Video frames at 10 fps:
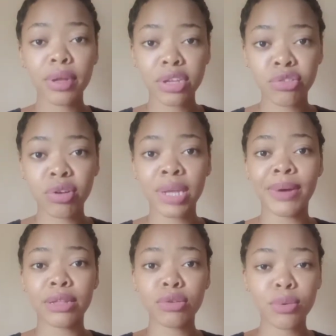monitor them,
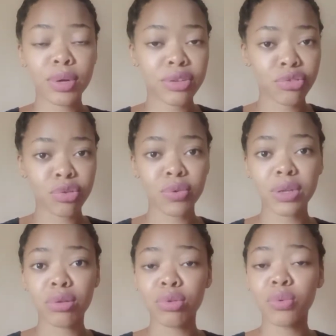and know what is
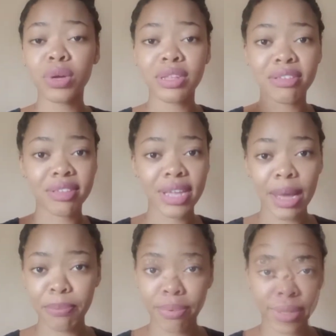going on, know what is
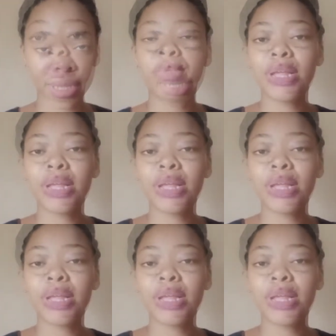happening.